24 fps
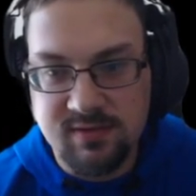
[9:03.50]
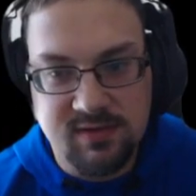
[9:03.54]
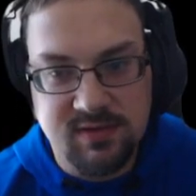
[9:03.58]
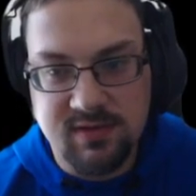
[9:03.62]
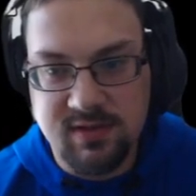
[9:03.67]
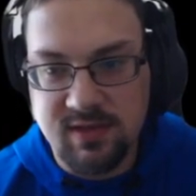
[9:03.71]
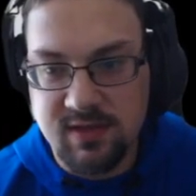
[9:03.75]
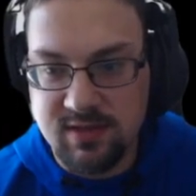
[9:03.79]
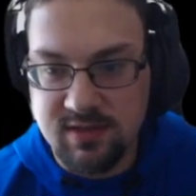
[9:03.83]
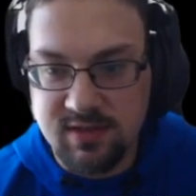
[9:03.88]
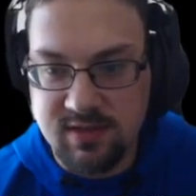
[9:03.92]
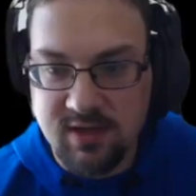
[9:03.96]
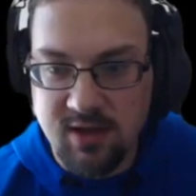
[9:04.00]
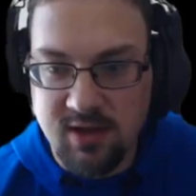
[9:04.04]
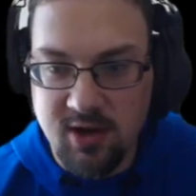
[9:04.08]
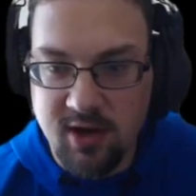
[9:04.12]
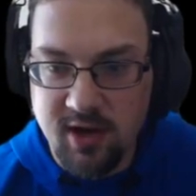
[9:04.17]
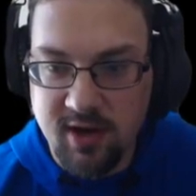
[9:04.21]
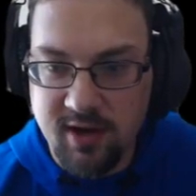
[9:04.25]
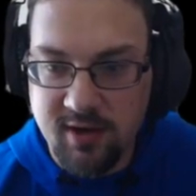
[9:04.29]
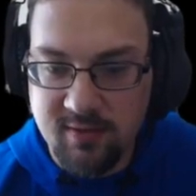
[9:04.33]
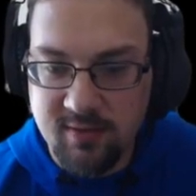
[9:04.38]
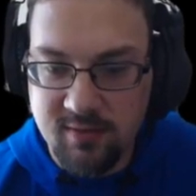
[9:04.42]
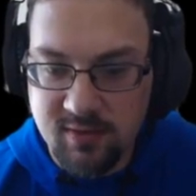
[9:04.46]
That's
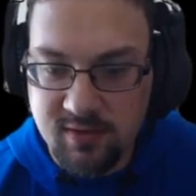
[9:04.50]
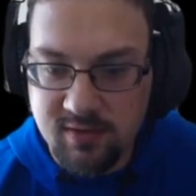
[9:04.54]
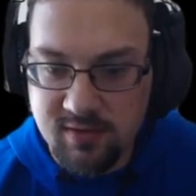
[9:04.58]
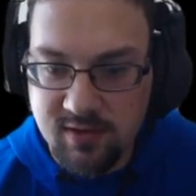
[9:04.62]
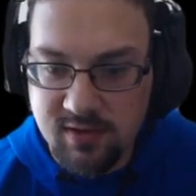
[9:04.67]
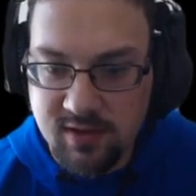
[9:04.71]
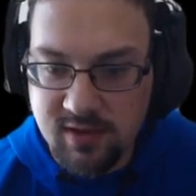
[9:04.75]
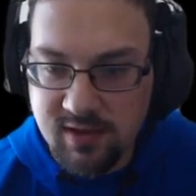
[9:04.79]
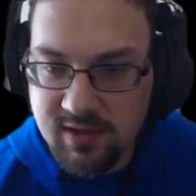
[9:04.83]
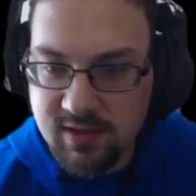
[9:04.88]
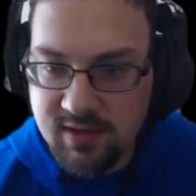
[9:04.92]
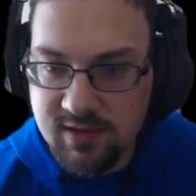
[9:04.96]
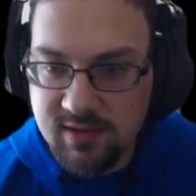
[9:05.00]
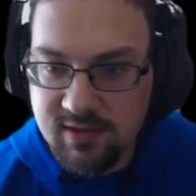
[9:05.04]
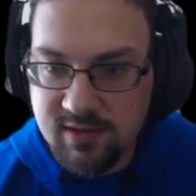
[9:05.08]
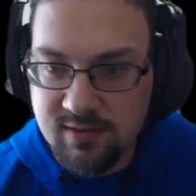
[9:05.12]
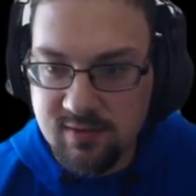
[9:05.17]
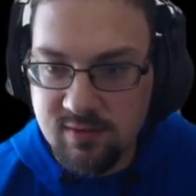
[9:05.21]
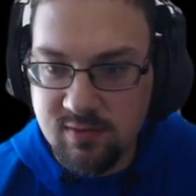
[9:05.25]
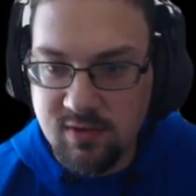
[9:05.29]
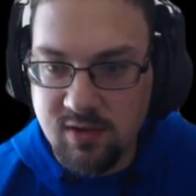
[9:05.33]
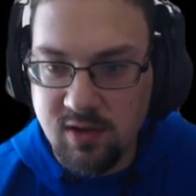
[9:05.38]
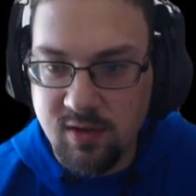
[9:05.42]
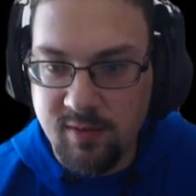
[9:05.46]
alright.
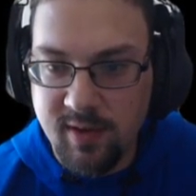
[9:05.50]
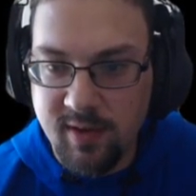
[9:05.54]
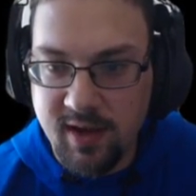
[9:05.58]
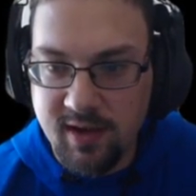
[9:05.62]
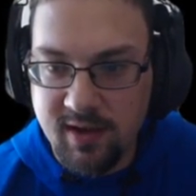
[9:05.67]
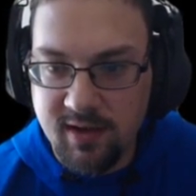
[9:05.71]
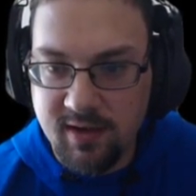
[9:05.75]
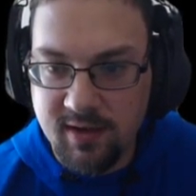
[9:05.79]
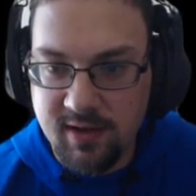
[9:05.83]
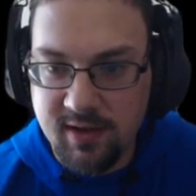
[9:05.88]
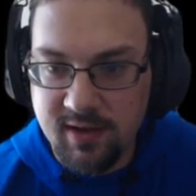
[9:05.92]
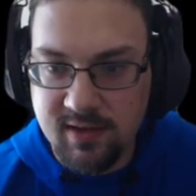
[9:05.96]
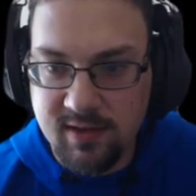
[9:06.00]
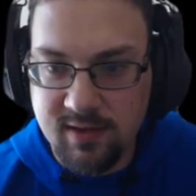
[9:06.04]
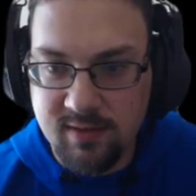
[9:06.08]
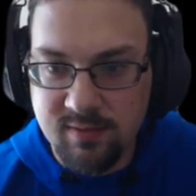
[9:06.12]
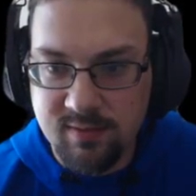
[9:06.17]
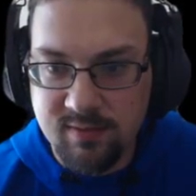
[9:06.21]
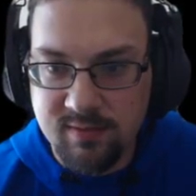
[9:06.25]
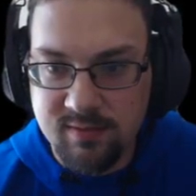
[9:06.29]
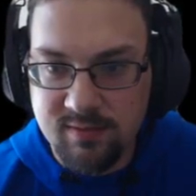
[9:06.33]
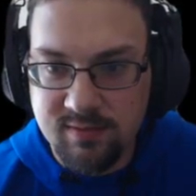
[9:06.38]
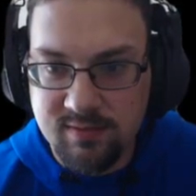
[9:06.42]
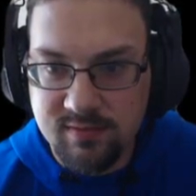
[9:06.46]
We'll go back and get them
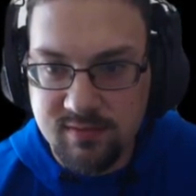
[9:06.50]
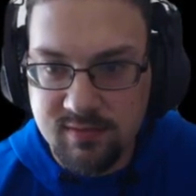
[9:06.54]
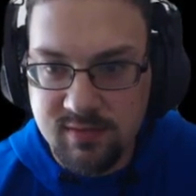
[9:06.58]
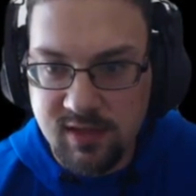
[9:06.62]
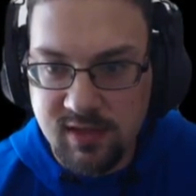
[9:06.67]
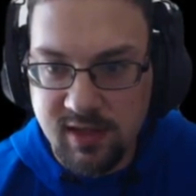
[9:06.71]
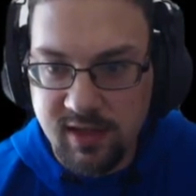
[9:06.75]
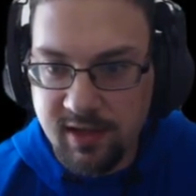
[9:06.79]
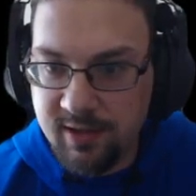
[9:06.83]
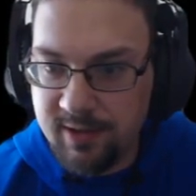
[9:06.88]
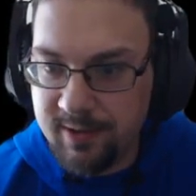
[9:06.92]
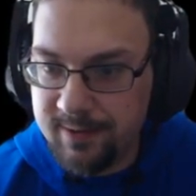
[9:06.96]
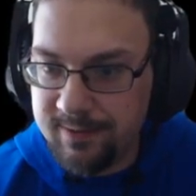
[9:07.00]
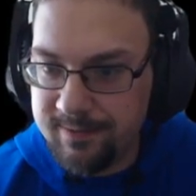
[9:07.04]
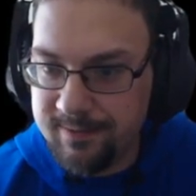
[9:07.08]
later.